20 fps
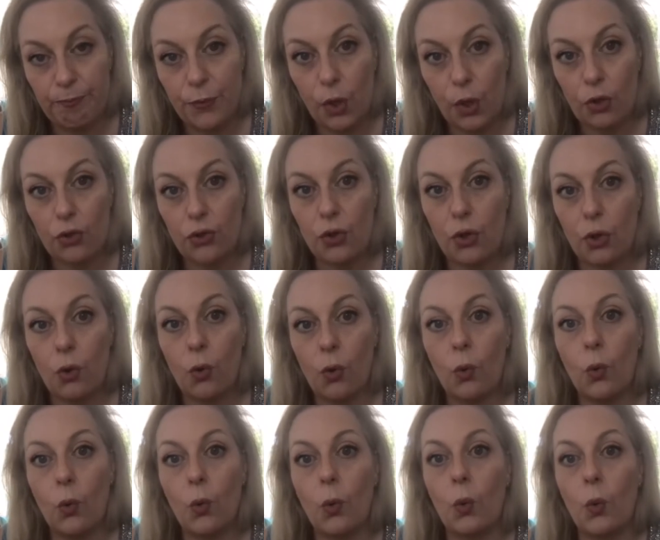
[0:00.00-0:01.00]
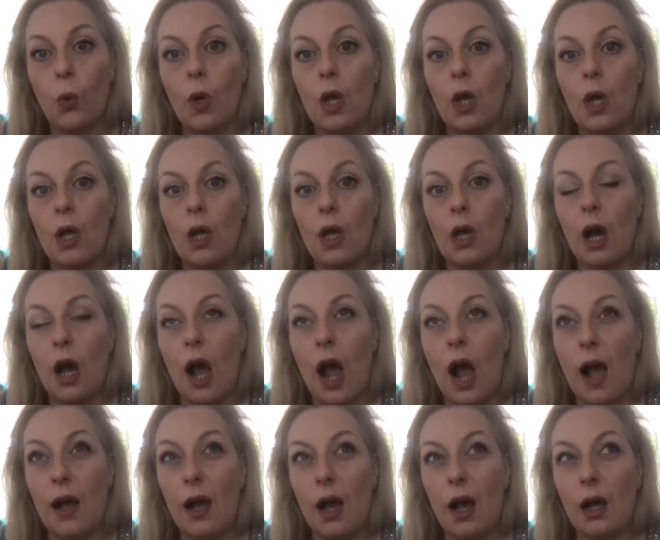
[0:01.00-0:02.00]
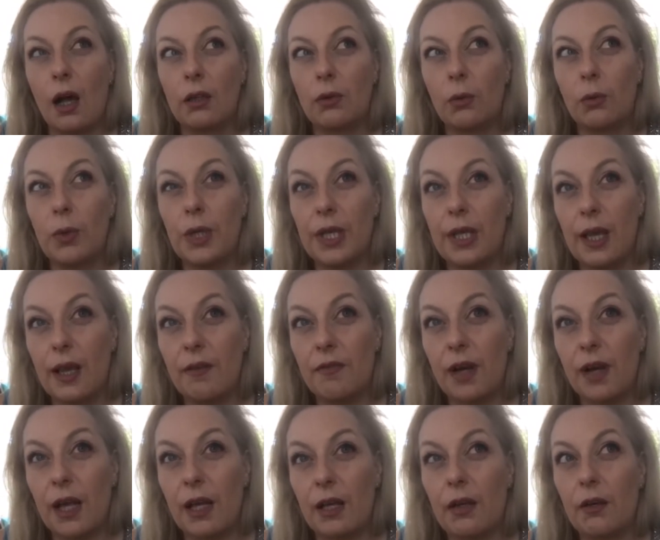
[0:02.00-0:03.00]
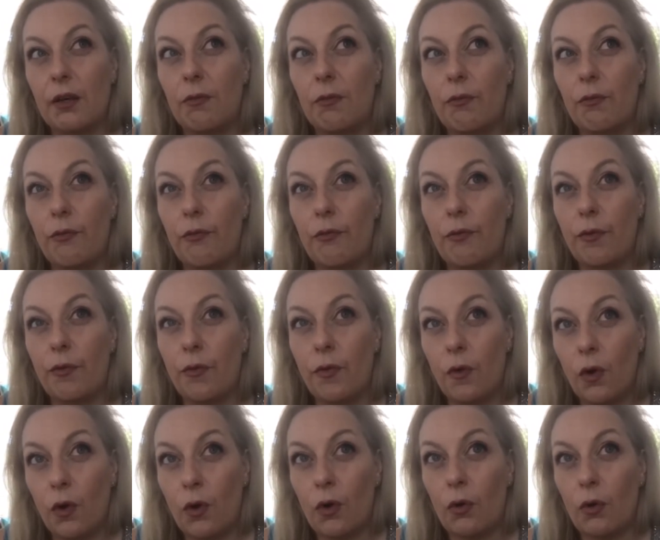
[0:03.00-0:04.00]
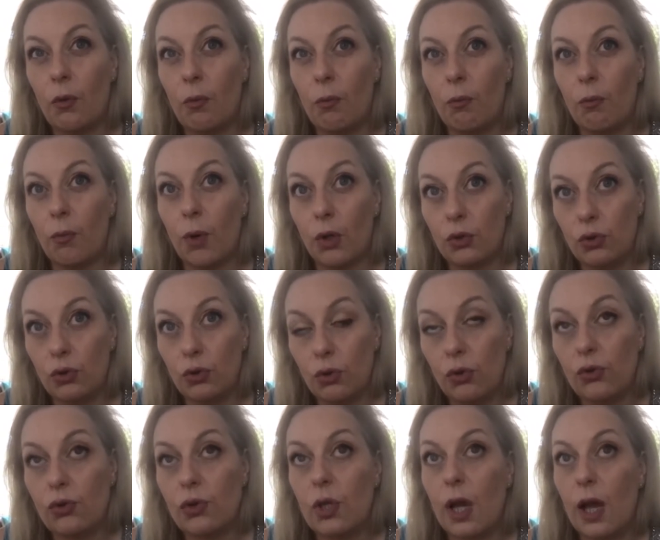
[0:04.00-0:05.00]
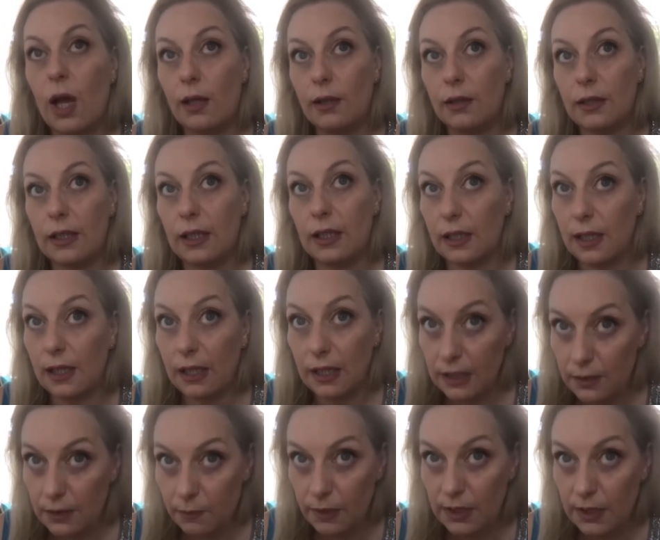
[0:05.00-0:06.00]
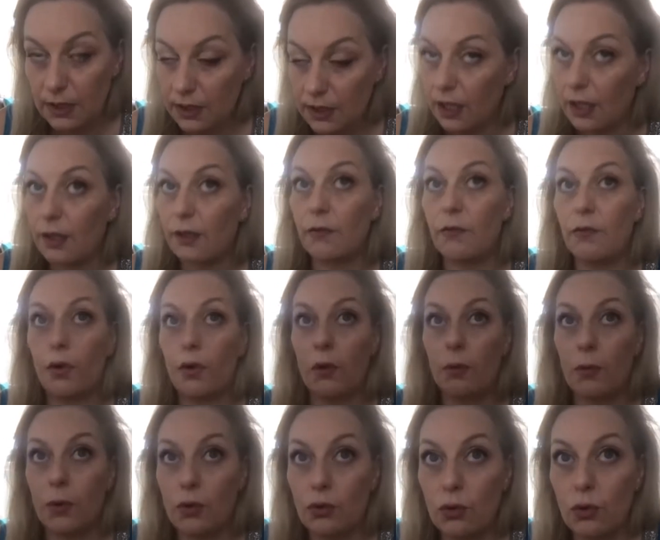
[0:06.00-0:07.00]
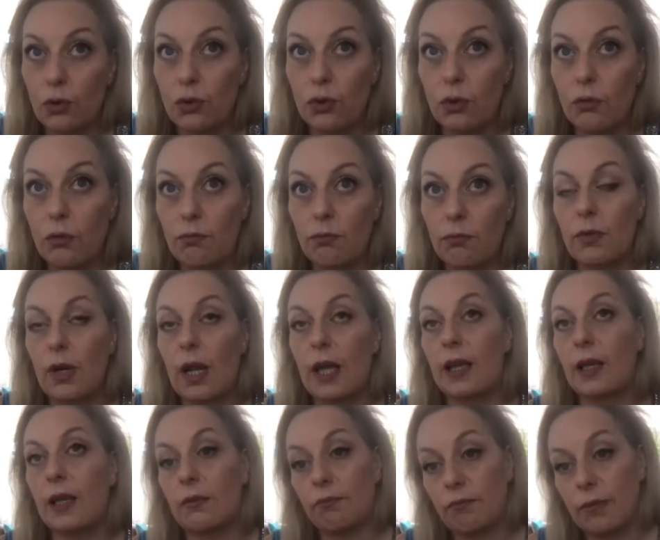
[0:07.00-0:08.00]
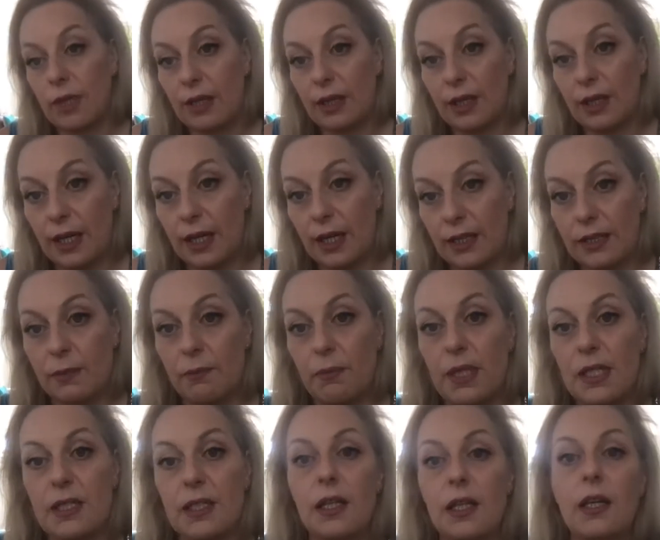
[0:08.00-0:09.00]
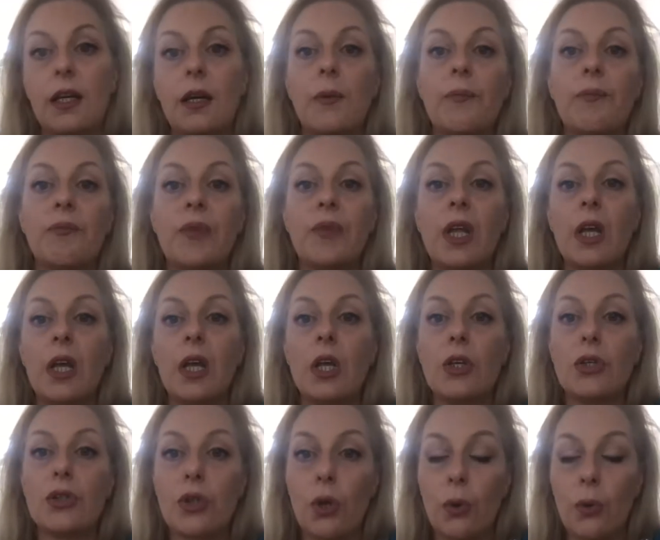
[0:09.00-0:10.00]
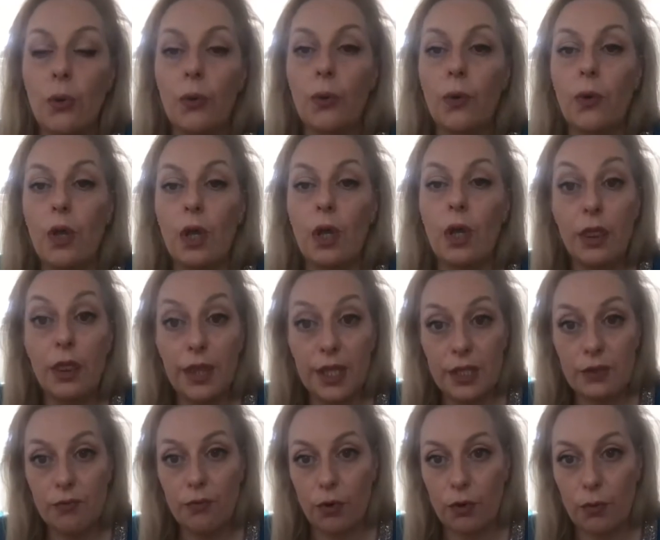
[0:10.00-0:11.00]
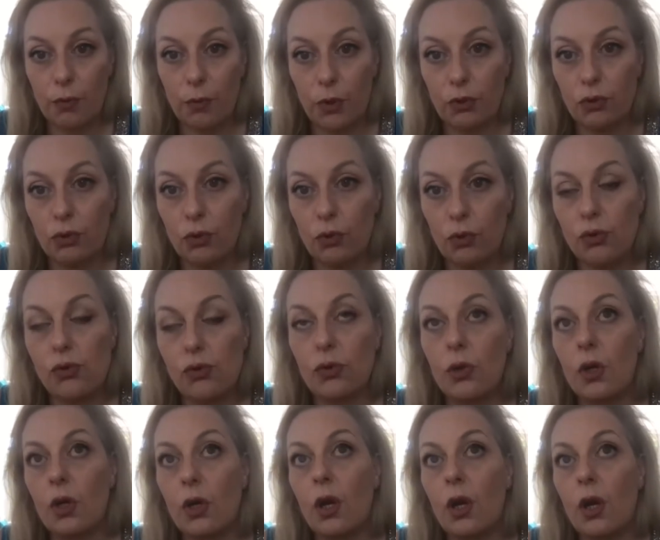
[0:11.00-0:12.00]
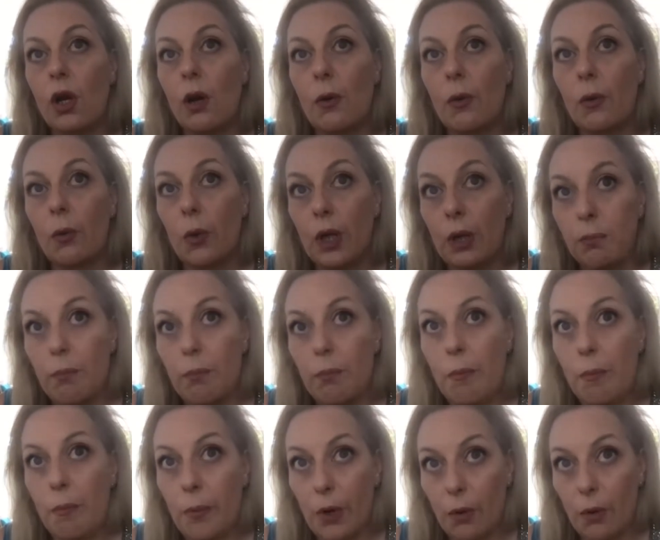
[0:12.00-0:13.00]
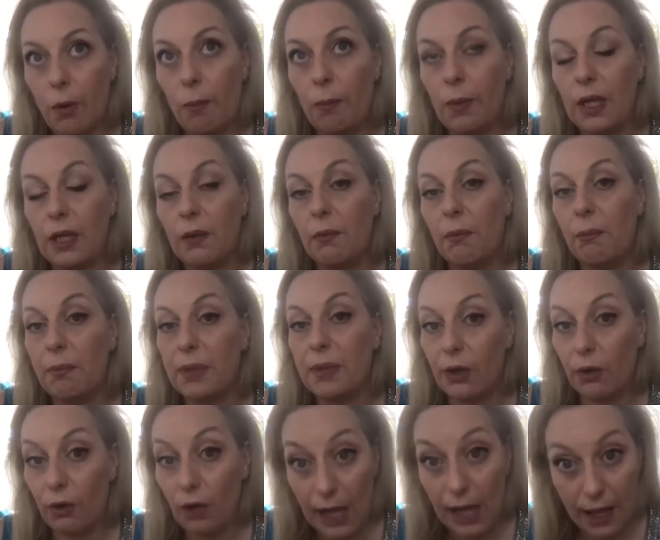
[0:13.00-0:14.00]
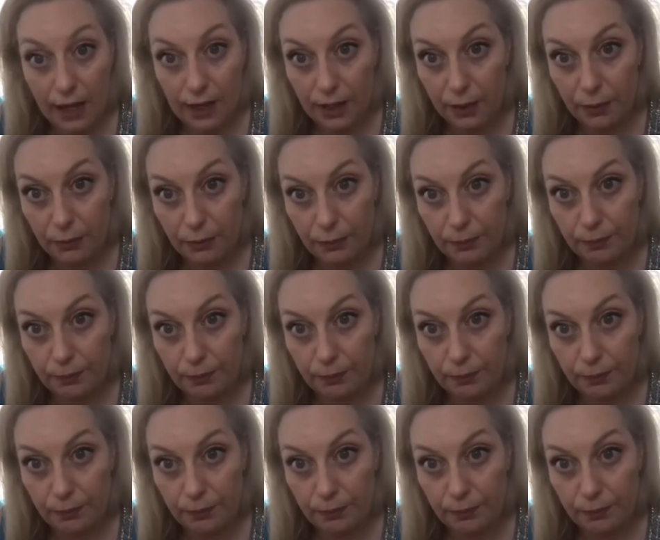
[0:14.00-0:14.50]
So we have like four modules until Christmas and four modules like in the next semester. So these four modules will probably be online.